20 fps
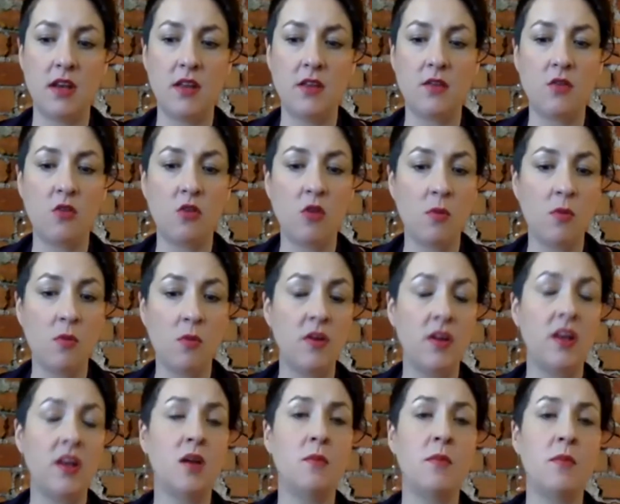hormone
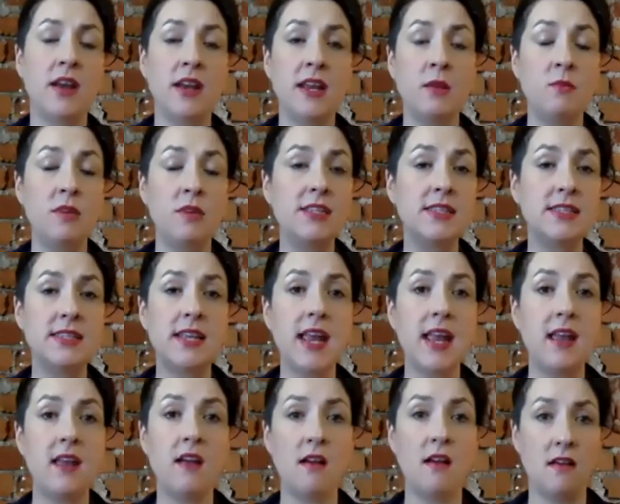in our body, and we
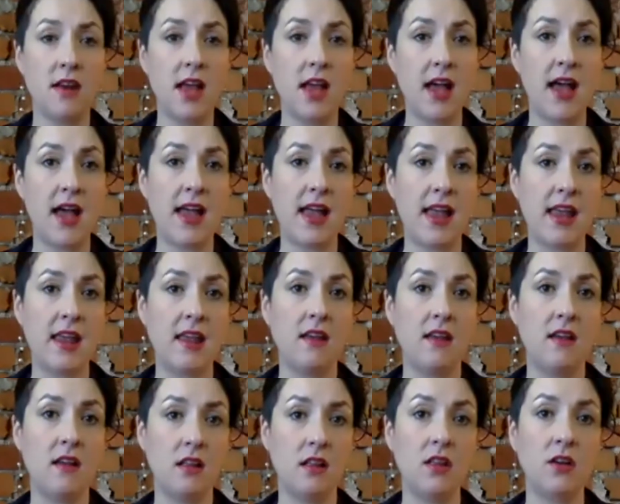stay on high
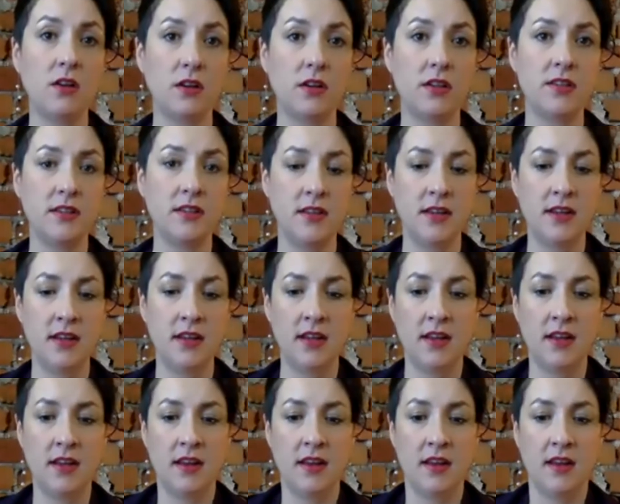alert.
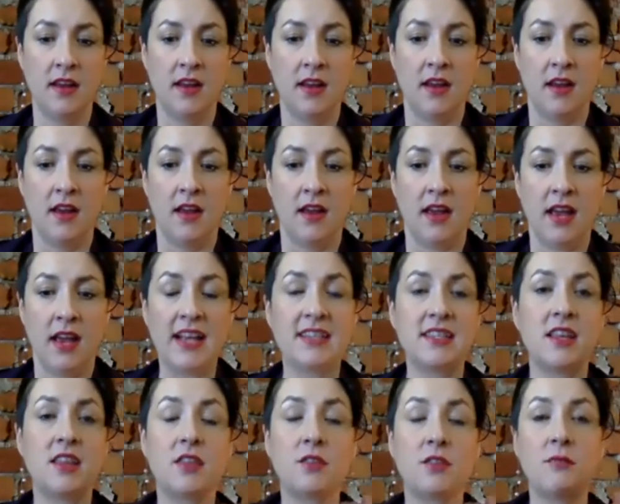As a
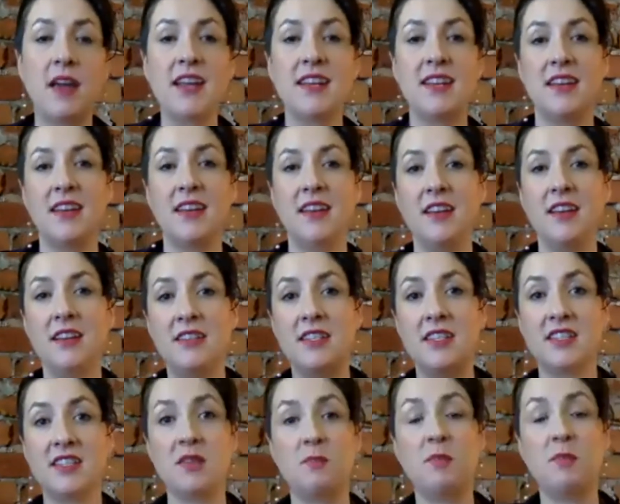threat
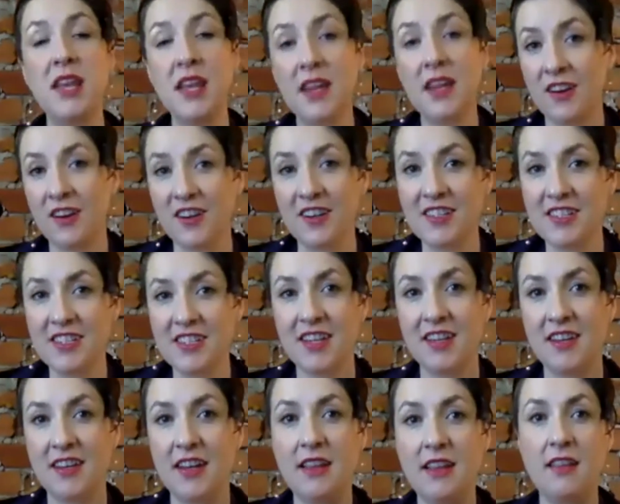disappears,
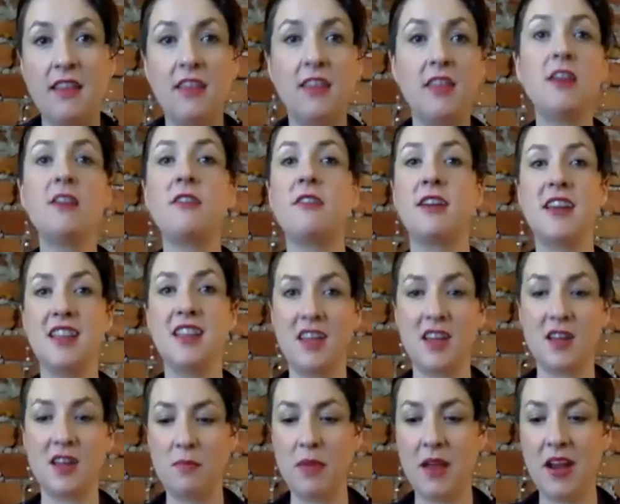in theory,
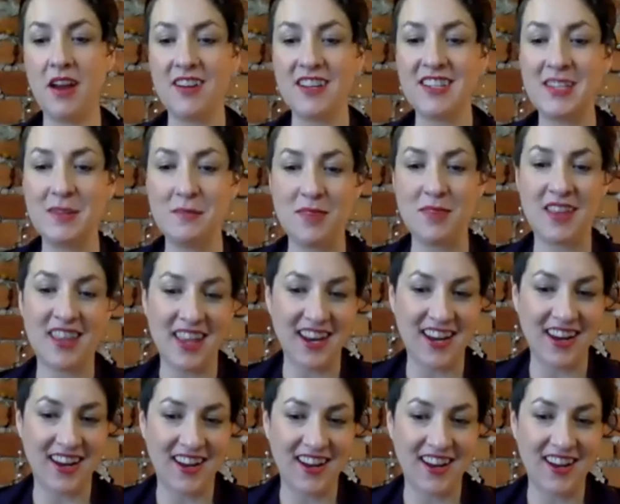the
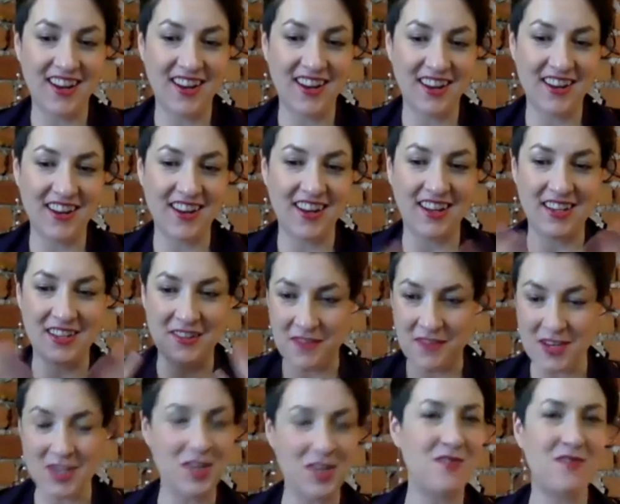parasympathetic
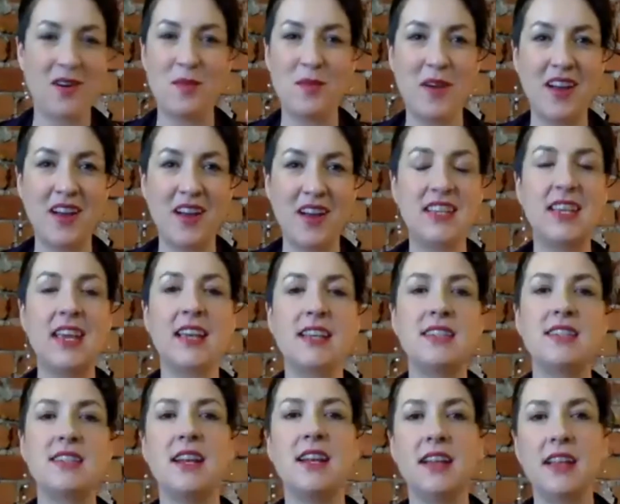division of our body kicks
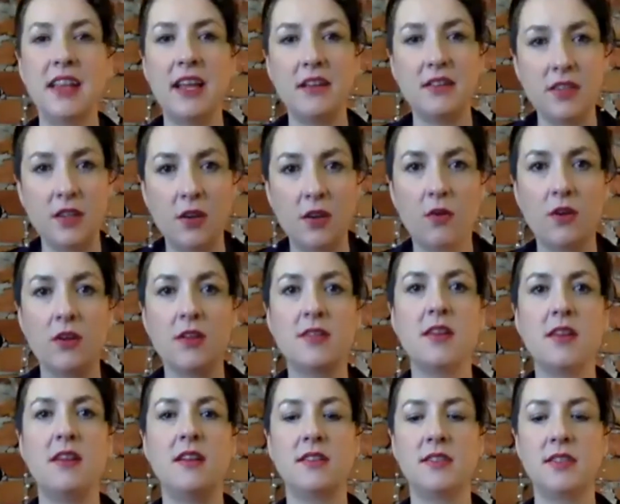in and allows the
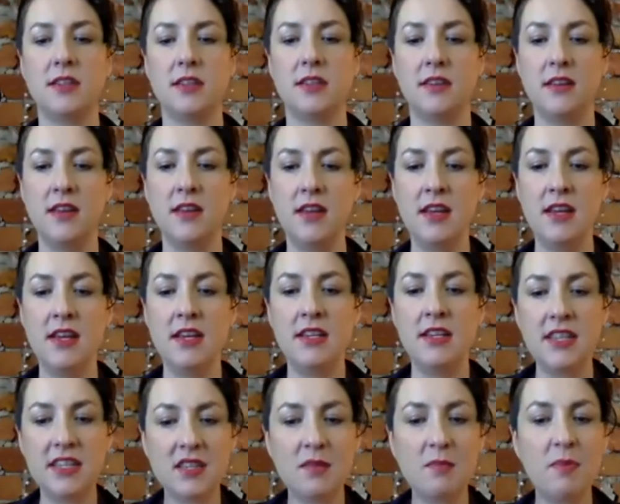cortisol to
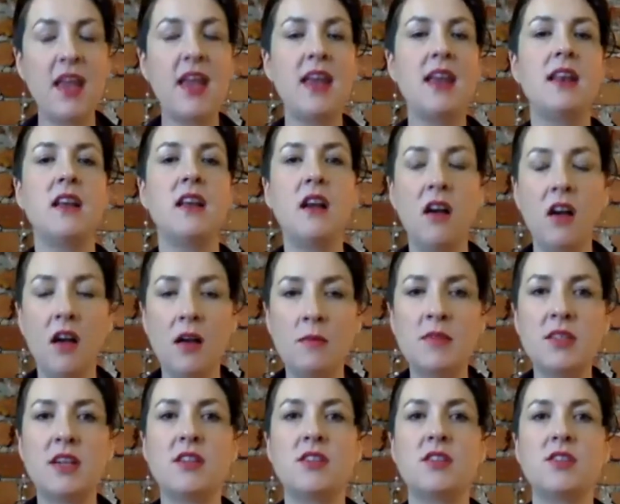dissipate, calms
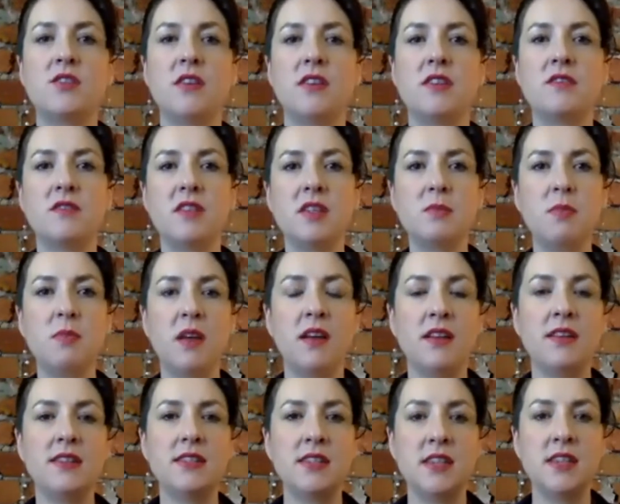our stress
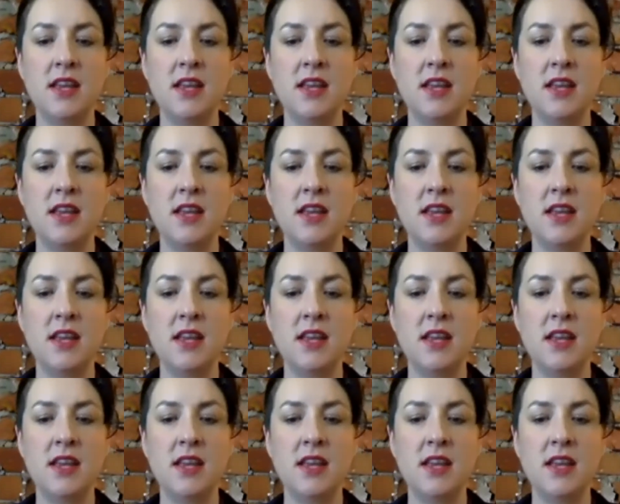response,